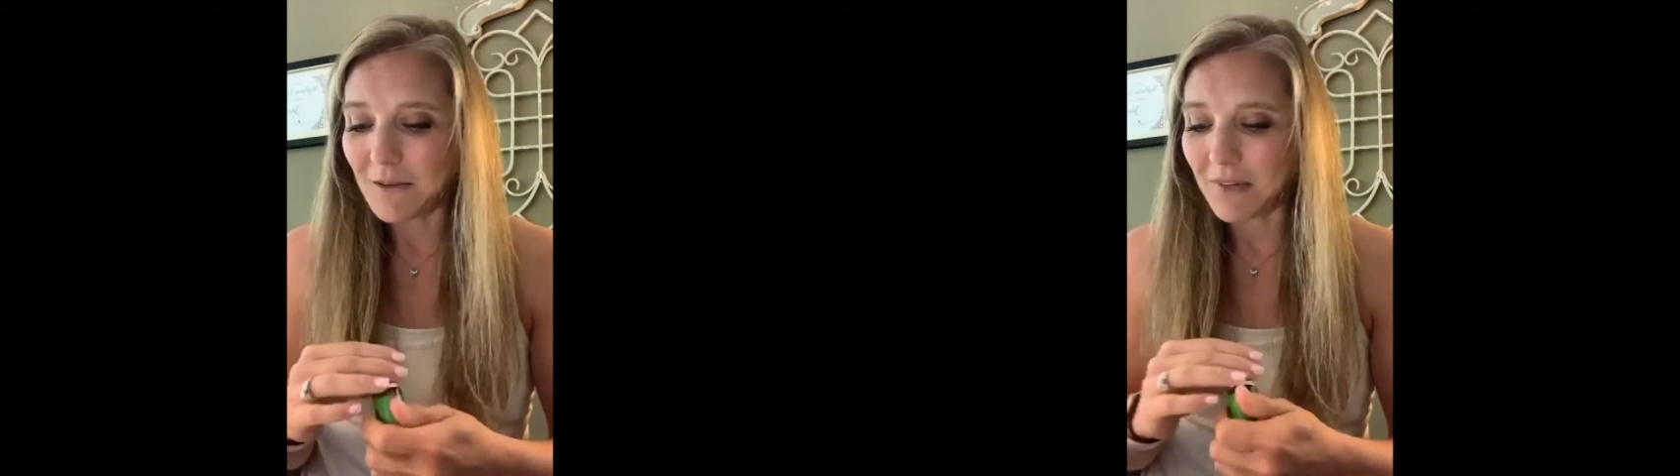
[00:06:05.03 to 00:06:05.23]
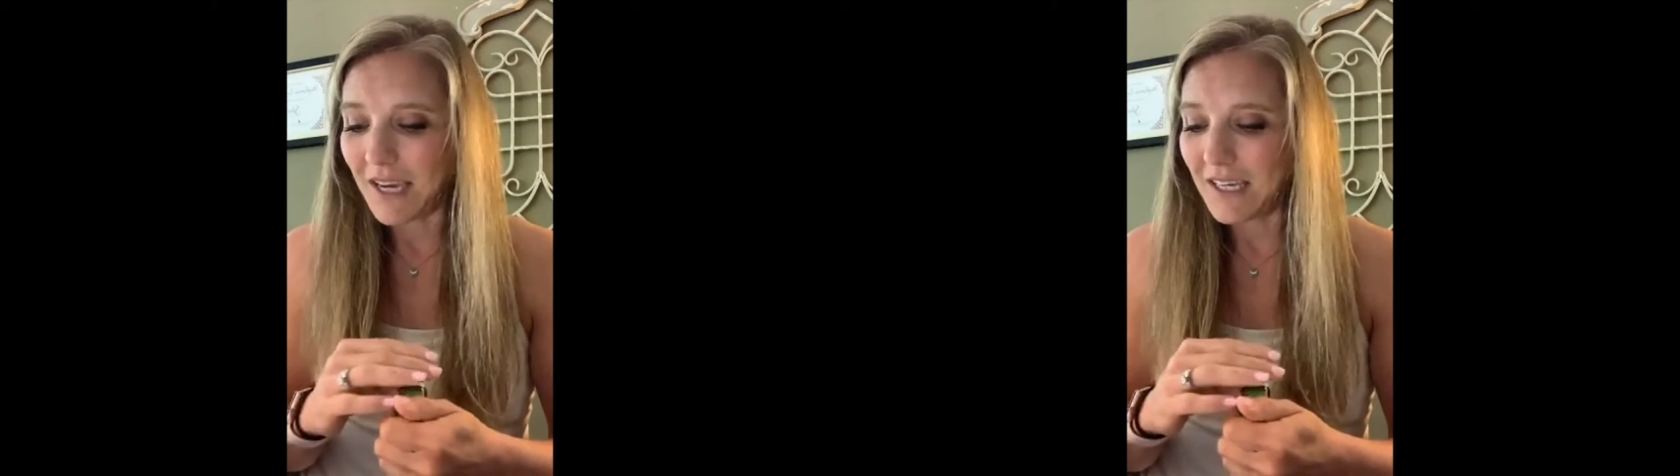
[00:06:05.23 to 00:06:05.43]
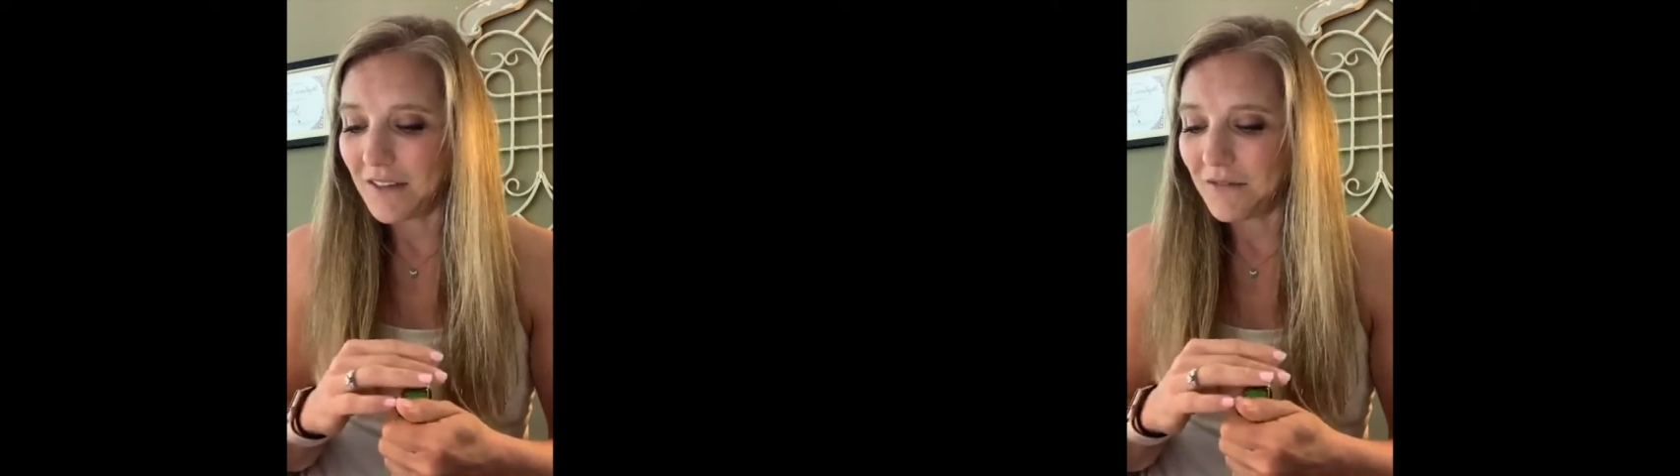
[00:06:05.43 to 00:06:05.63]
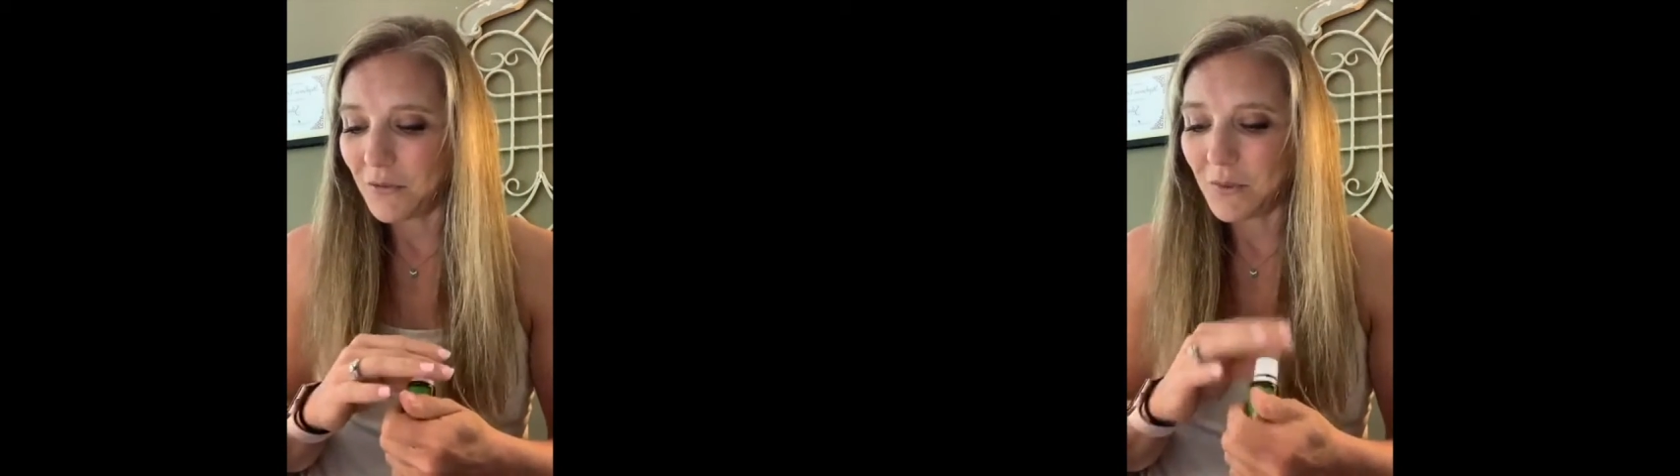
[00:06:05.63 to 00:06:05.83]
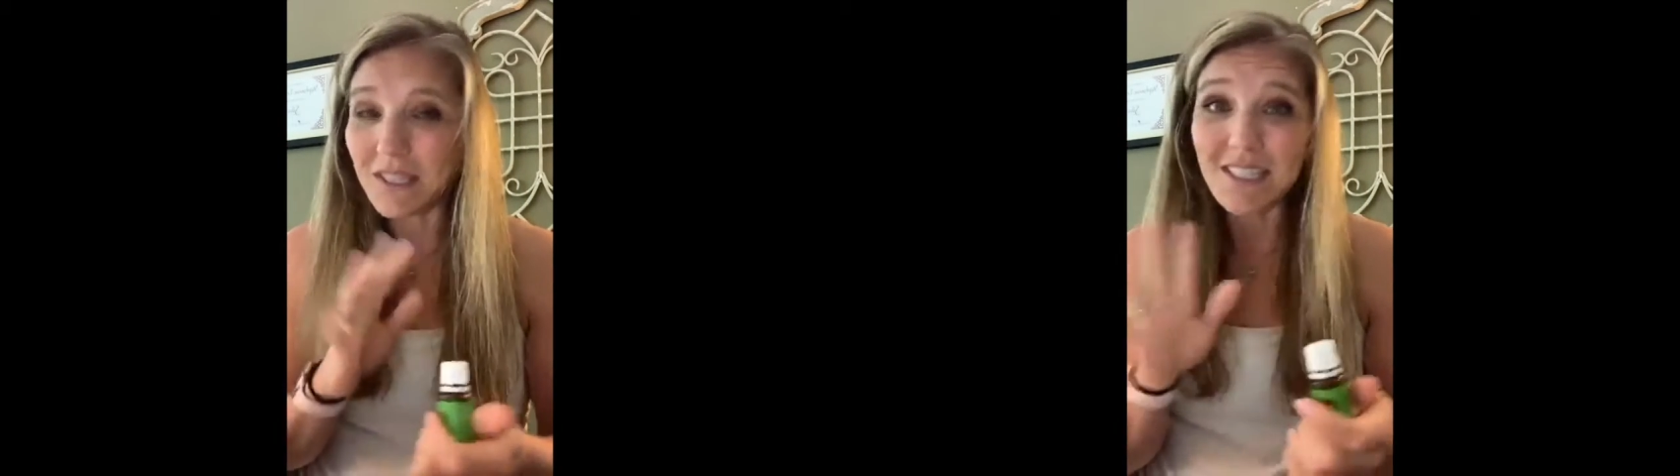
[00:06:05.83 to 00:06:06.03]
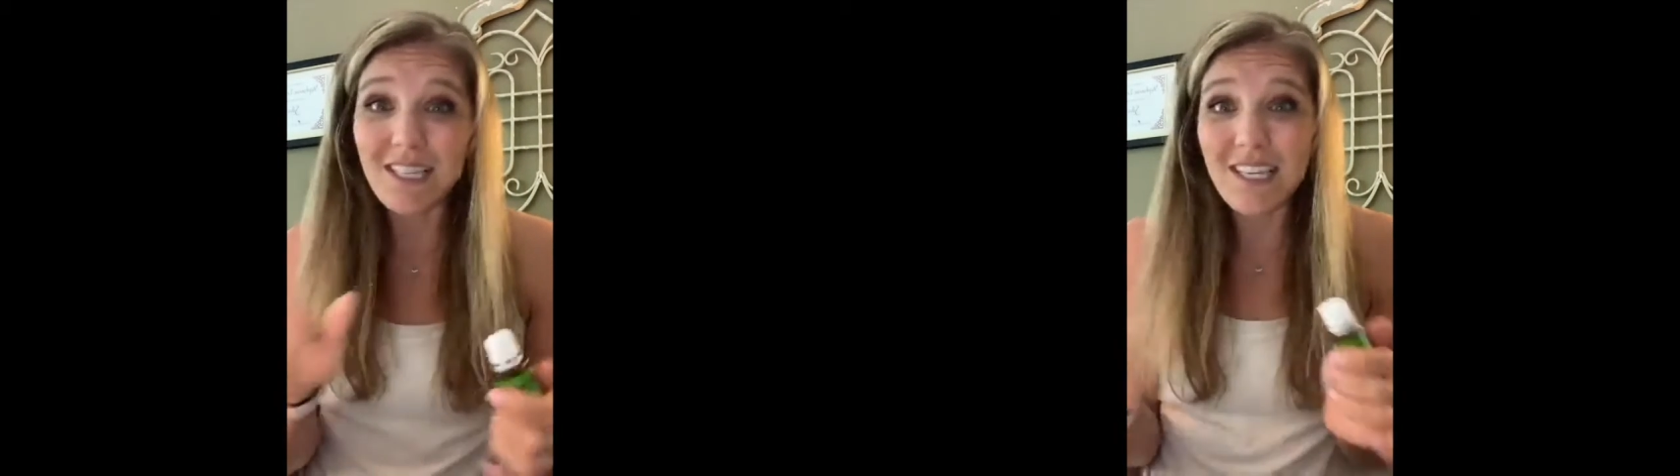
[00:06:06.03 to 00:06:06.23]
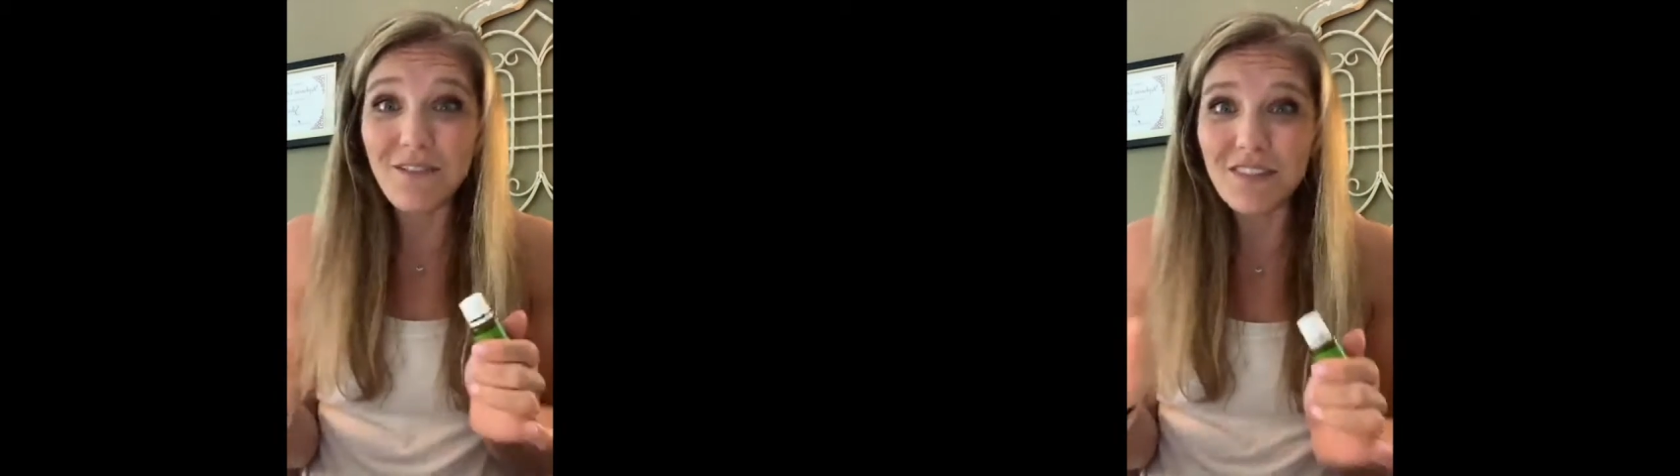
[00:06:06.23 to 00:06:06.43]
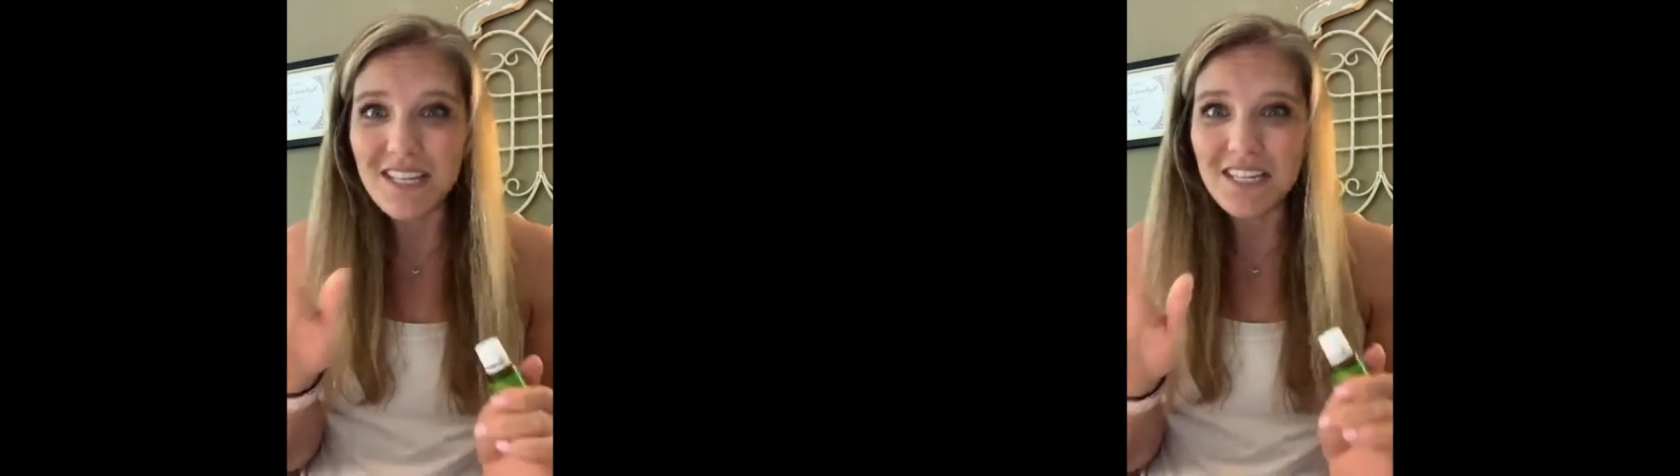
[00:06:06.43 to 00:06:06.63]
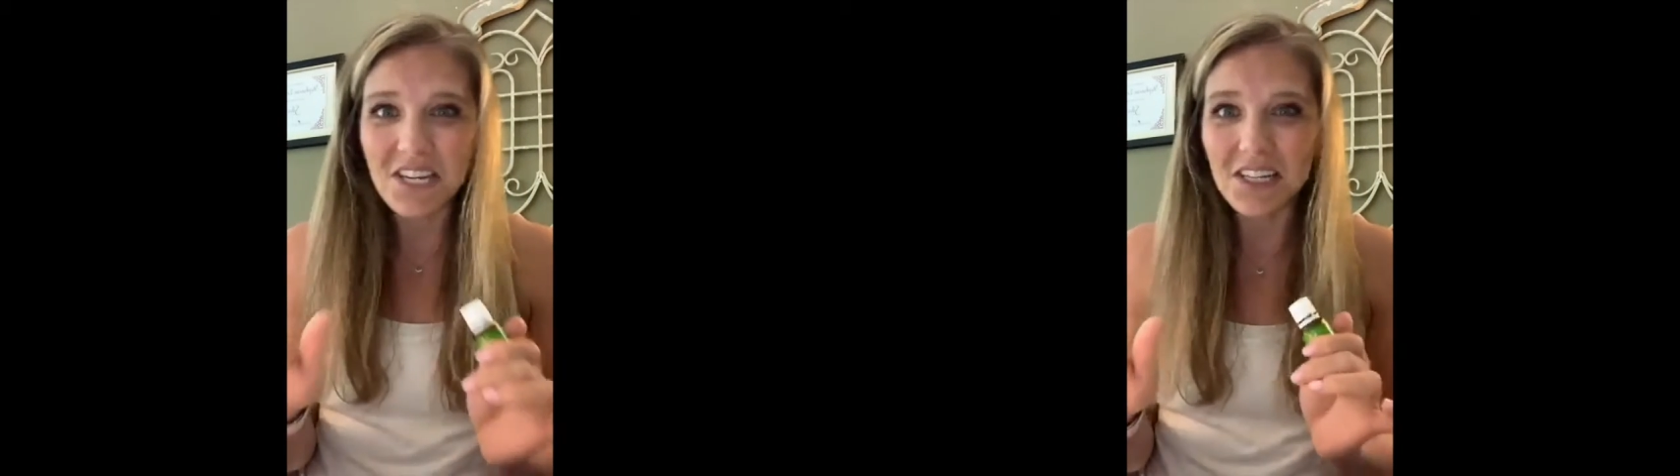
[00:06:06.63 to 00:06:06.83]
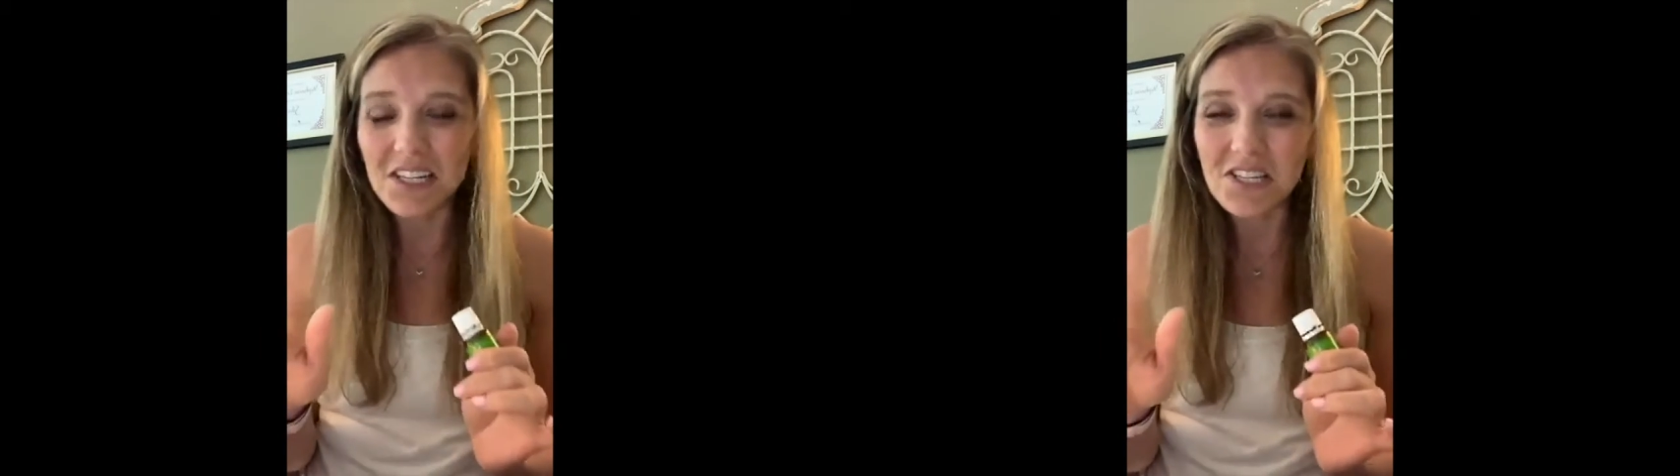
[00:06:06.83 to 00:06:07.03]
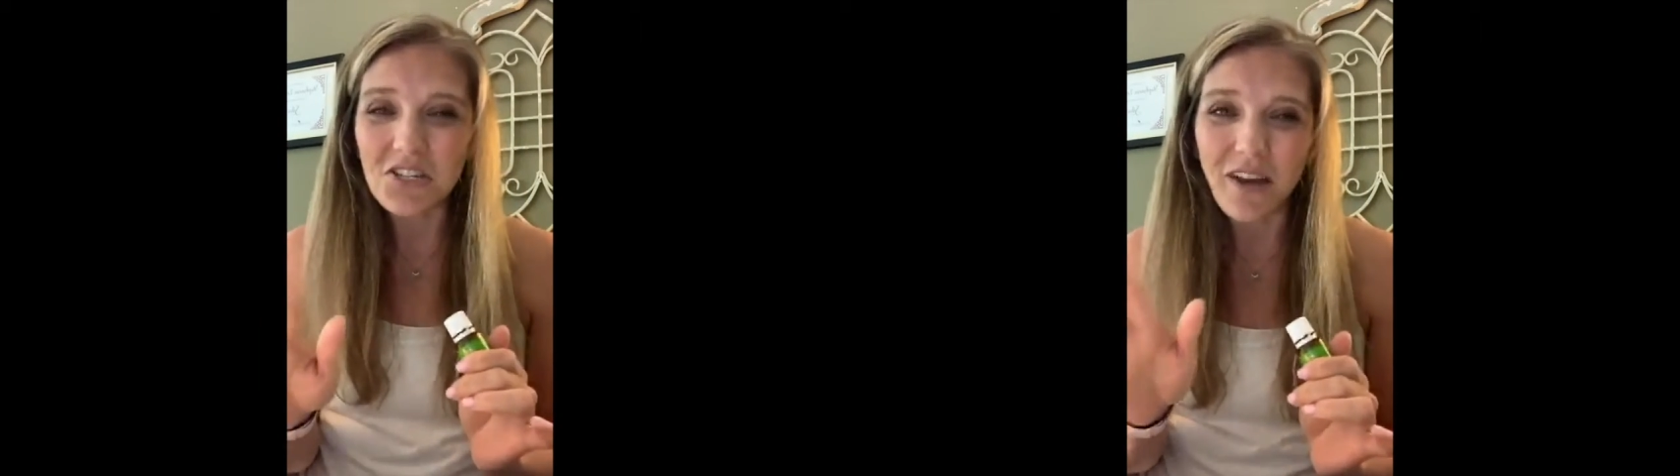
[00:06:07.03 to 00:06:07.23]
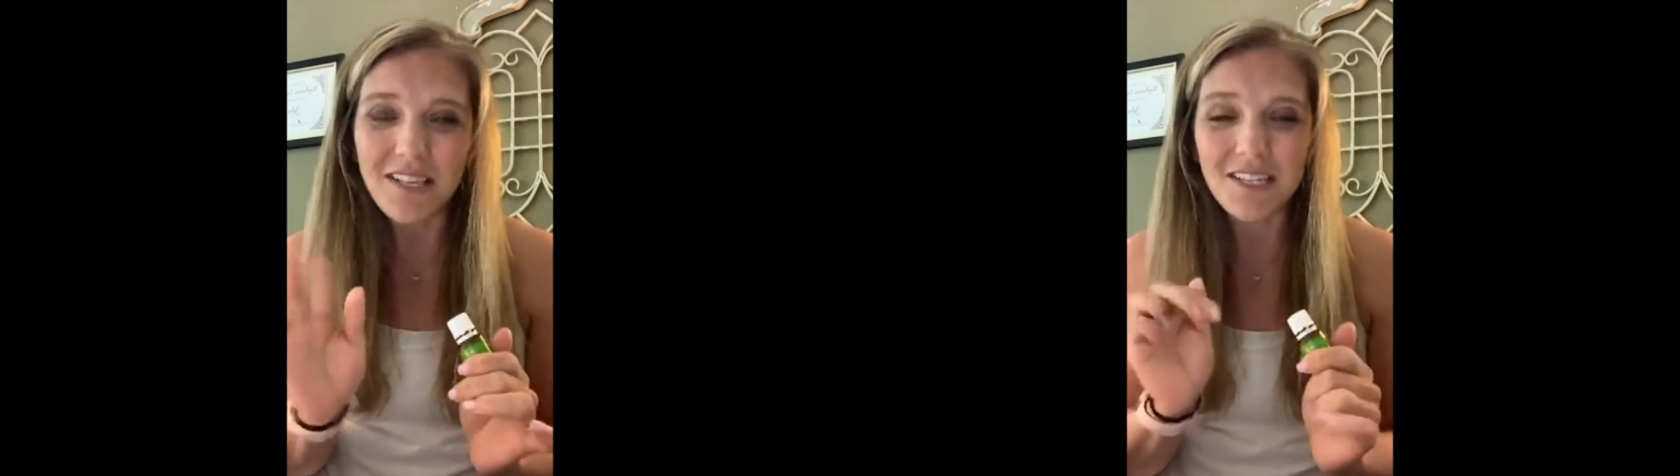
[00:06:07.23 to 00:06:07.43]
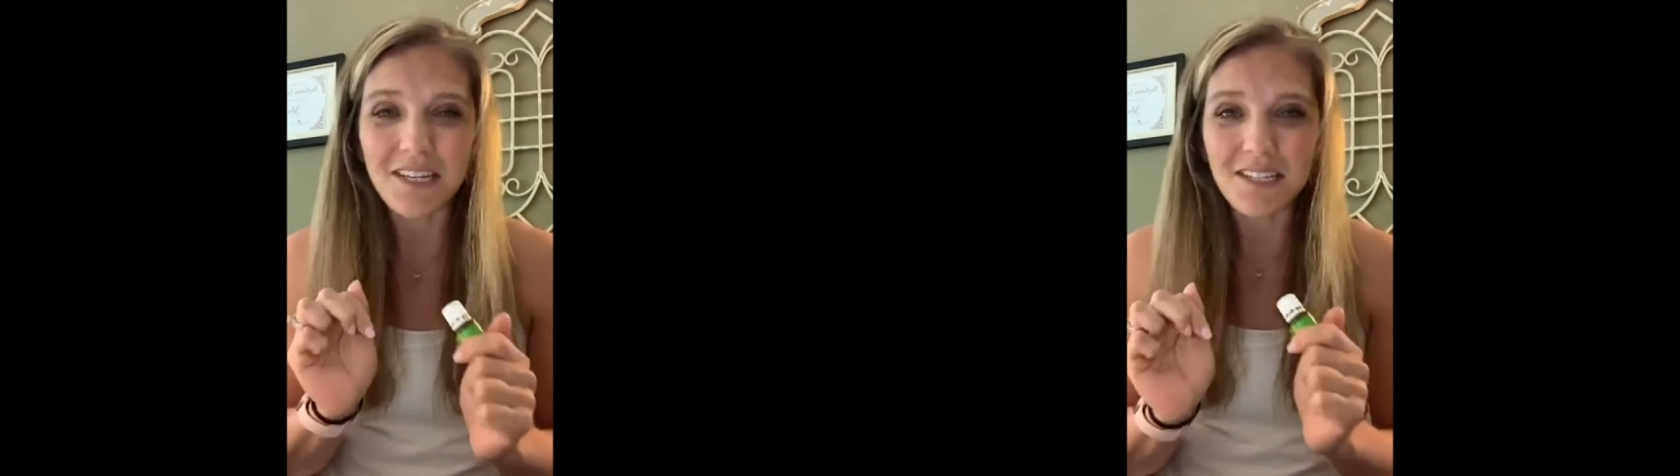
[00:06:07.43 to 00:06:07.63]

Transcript: kind of relieve the daily stress and